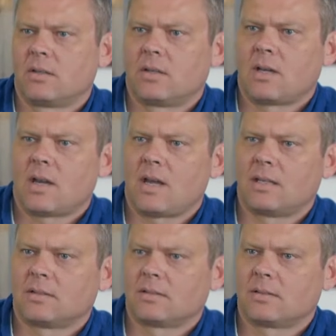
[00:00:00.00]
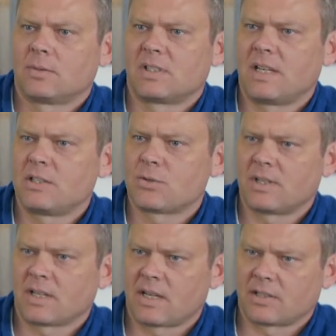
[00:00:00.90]
Yes, I and was. It was an injury
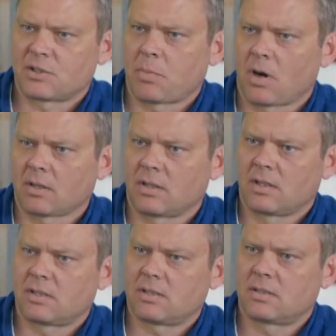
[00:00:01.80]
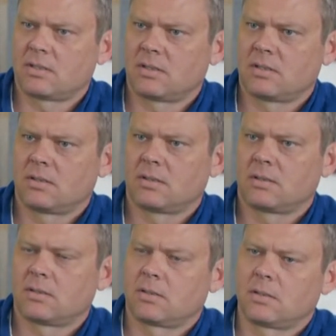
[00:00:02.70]
that kind of sparked this.
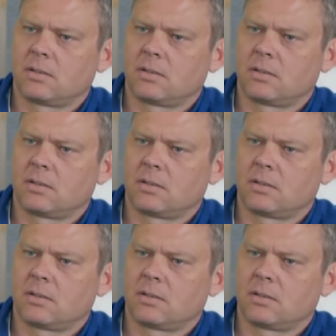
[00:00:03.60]
Yeah, I